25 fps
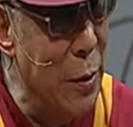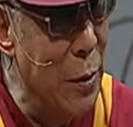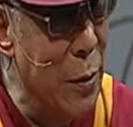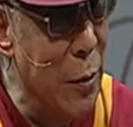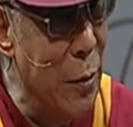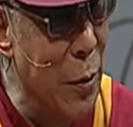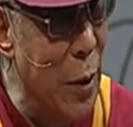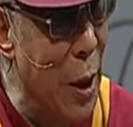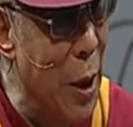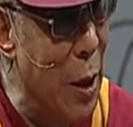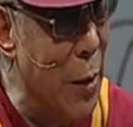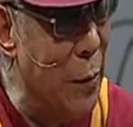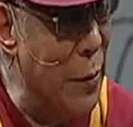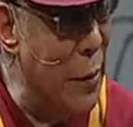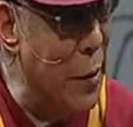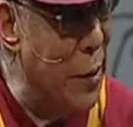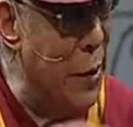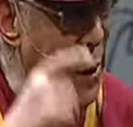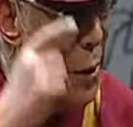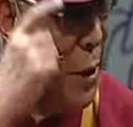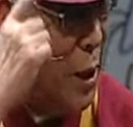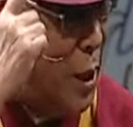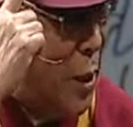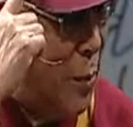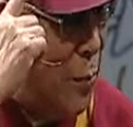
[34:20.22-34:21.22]
we have
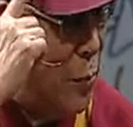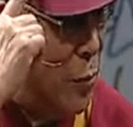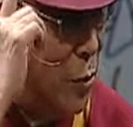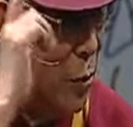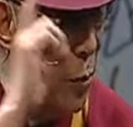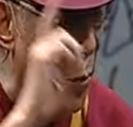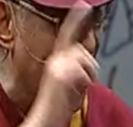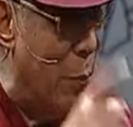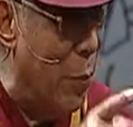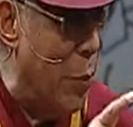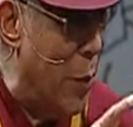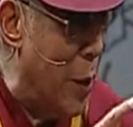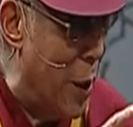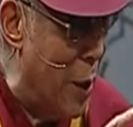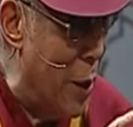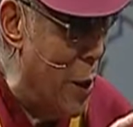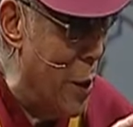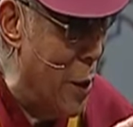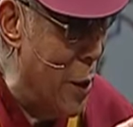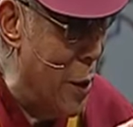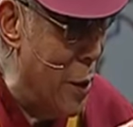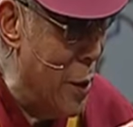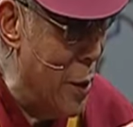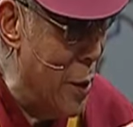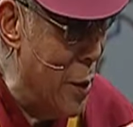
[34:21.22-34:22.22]
same sort of brain,
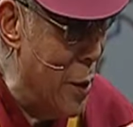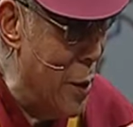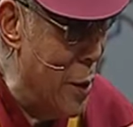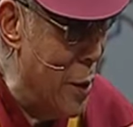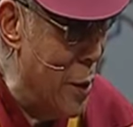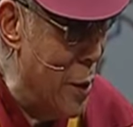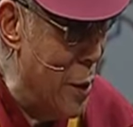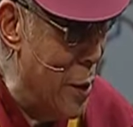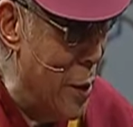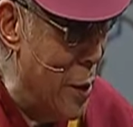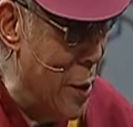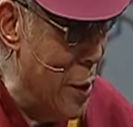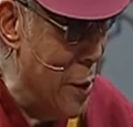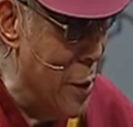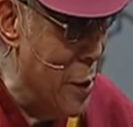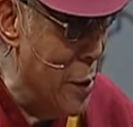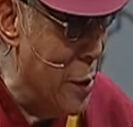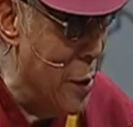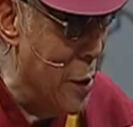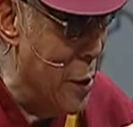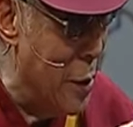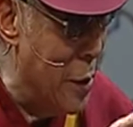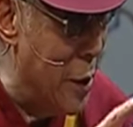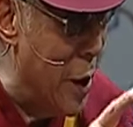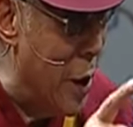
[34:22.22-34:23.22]

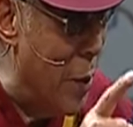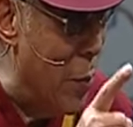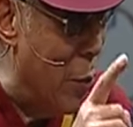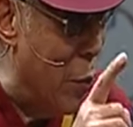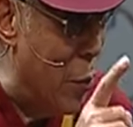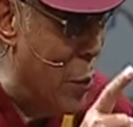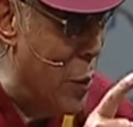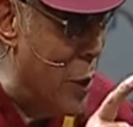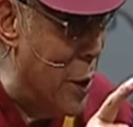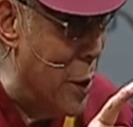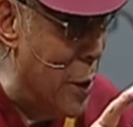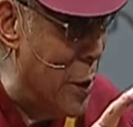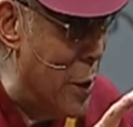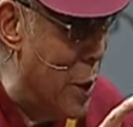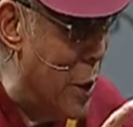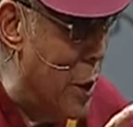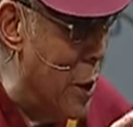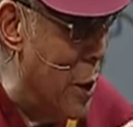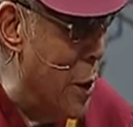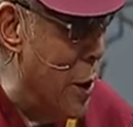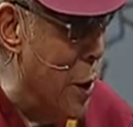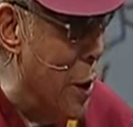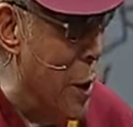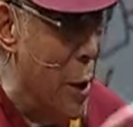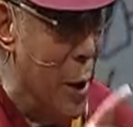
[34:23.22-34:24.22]
same potential.
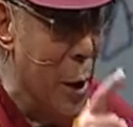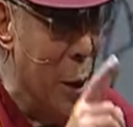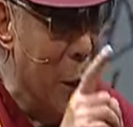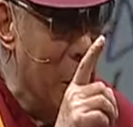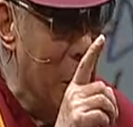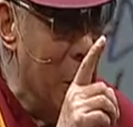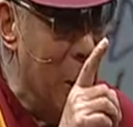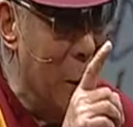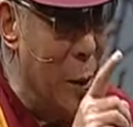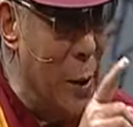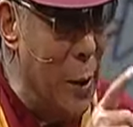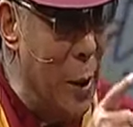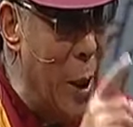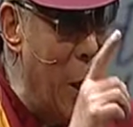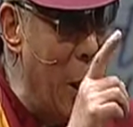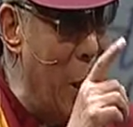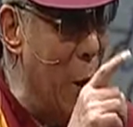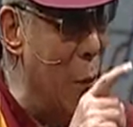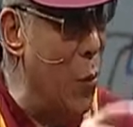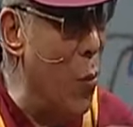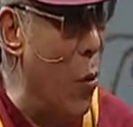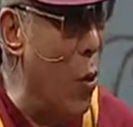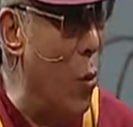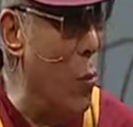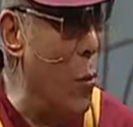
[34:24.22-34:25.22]
That
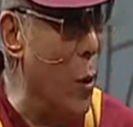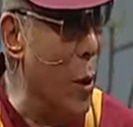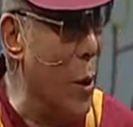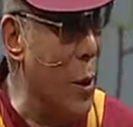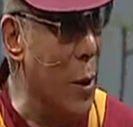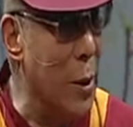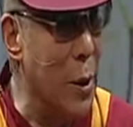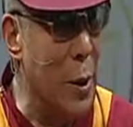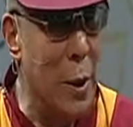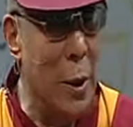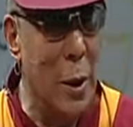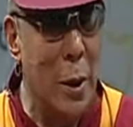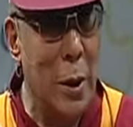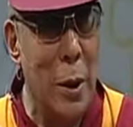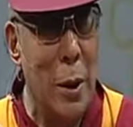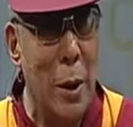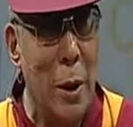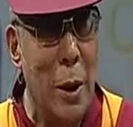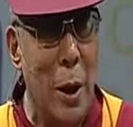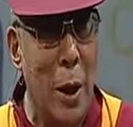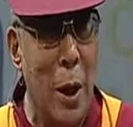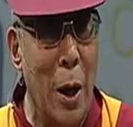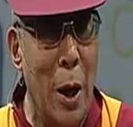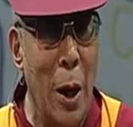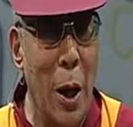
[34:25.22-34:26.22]
moment,
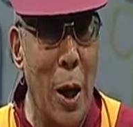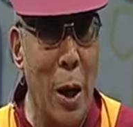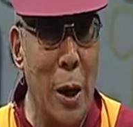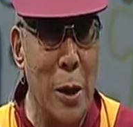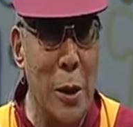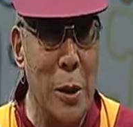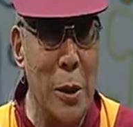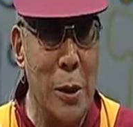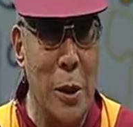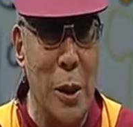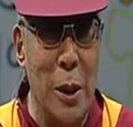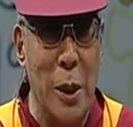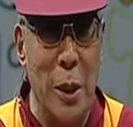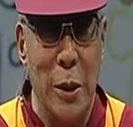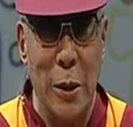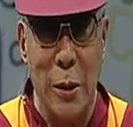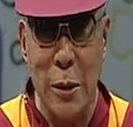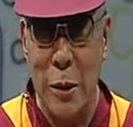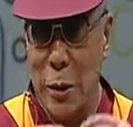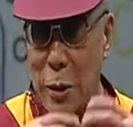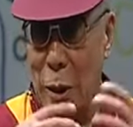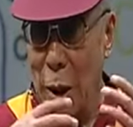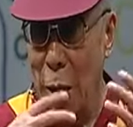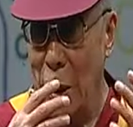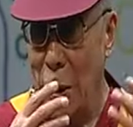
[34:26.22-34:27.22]
I release,
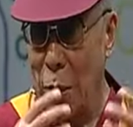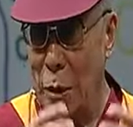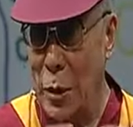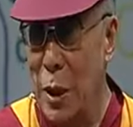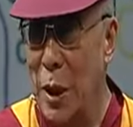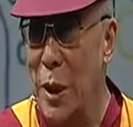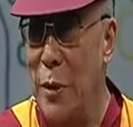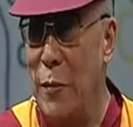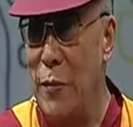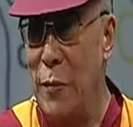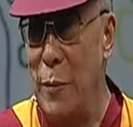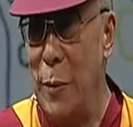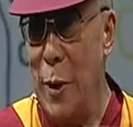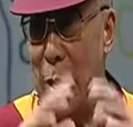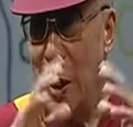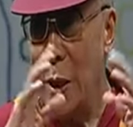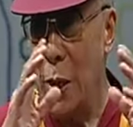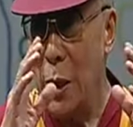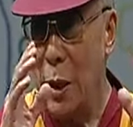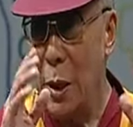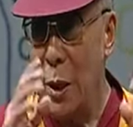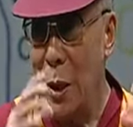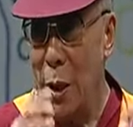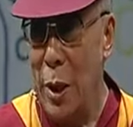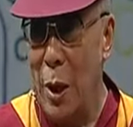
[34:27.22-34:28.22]
I relieved well.
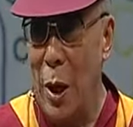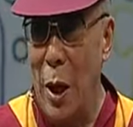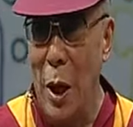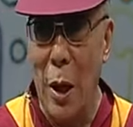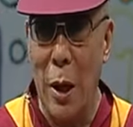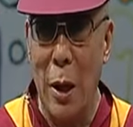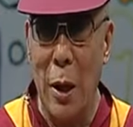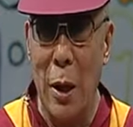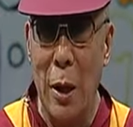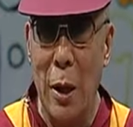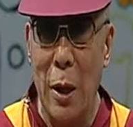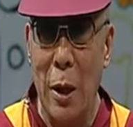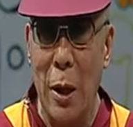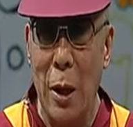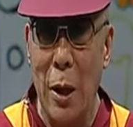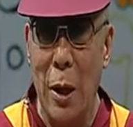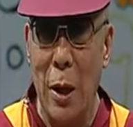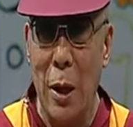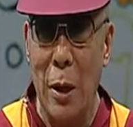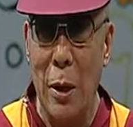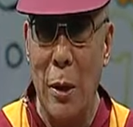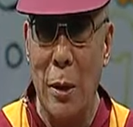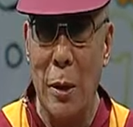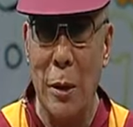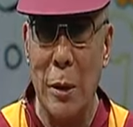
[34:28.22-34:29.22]
Felt a sense of
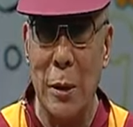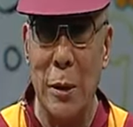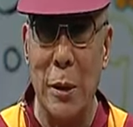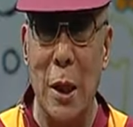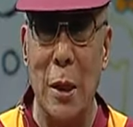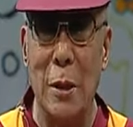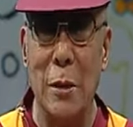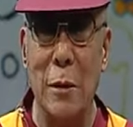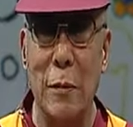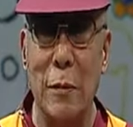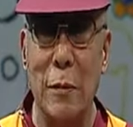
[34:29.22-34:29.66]
relief. Sense